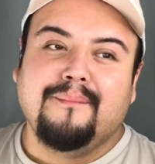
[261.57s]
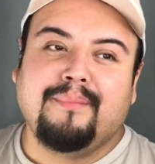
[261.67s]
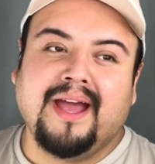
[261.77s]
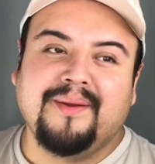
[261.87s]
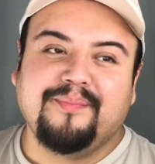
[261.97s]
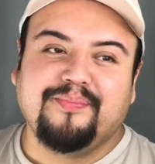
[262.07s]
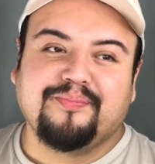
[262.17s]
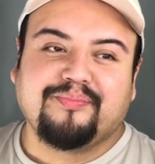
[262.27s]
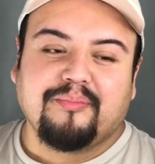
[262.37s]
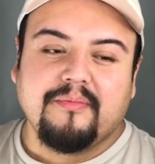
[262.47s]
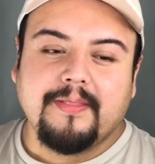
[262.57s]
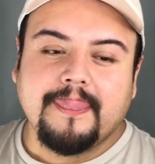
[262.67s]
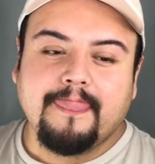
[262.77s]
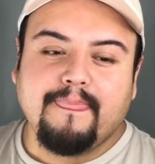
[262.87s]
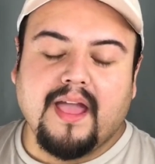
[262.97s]
But
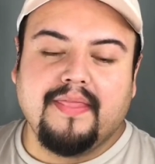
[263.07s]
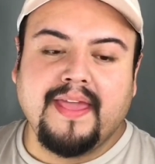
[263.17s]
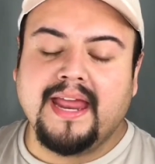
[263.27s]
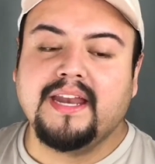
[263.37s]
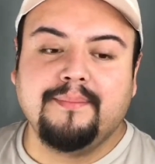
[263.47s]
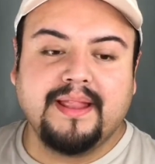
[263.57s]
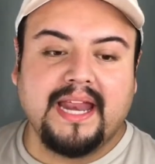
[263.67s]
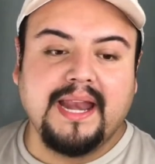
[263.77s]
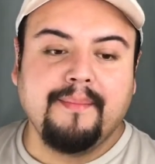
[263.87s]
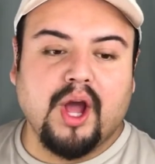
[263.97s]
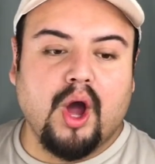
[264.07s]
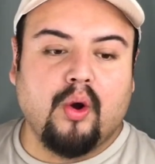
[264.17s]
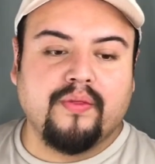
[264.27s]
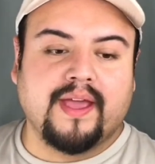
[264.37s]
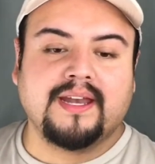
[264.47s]
they ended up letting him
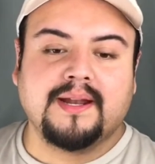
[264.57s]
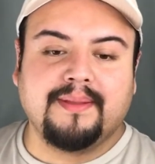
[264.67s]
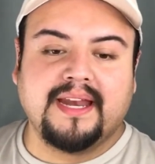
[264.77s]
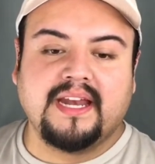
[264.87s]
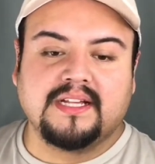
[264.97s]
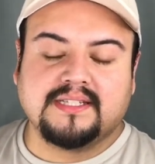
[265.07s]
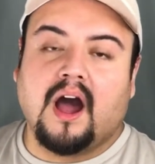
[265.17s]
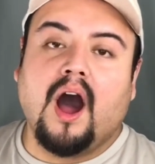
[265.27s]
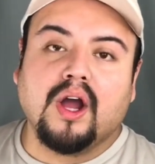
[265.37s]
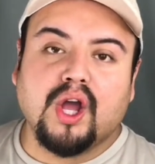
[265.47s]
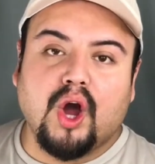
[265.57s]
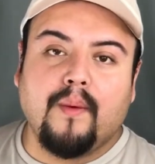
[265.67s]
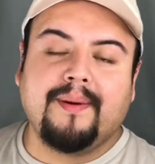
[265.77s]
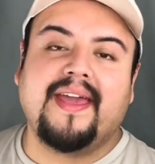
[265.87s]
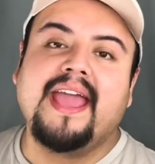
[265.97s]
go. They ended up letting us all
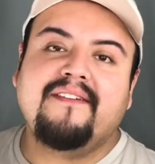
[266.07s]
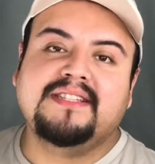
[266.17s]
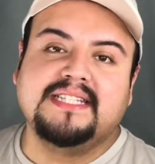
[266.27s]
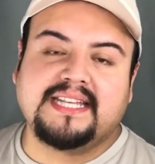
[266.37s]
go, but they gave us a